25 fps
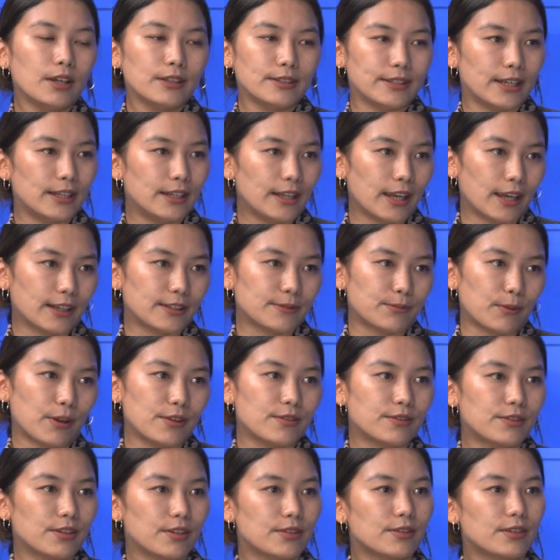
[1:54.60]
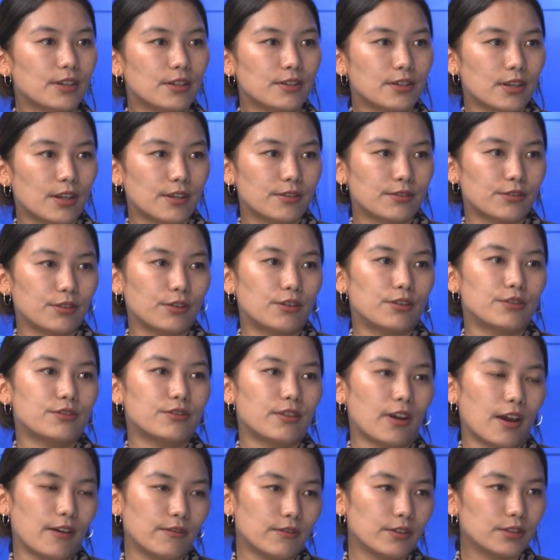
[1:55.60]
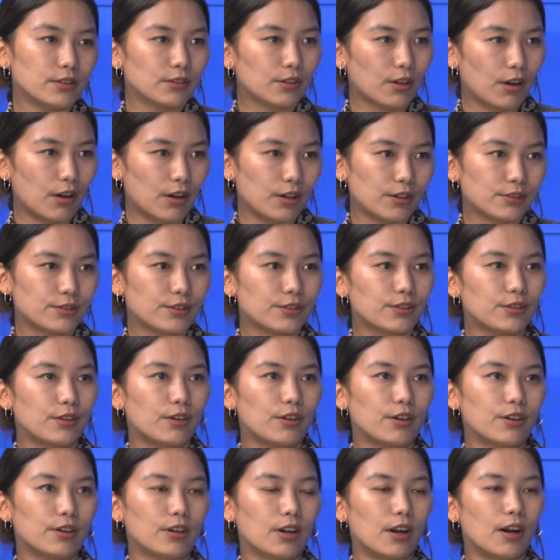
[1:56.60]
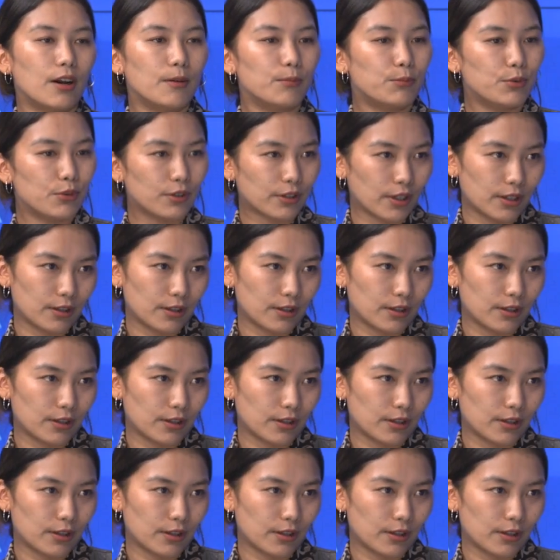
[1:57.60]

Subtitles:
daily expenses such as your travel costs, your book